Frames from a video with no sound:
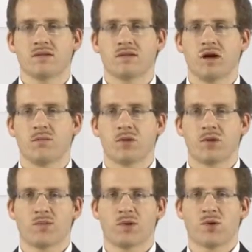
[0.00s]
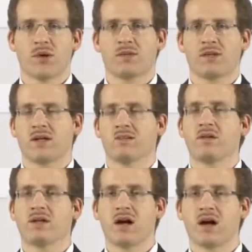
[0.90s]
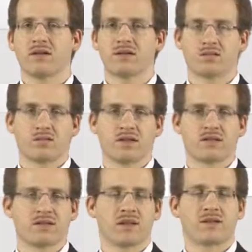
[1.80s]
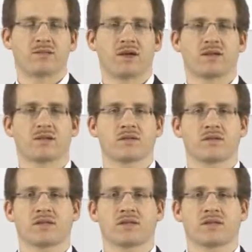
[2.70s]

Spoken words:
and how parallel programming can be guided by design patterns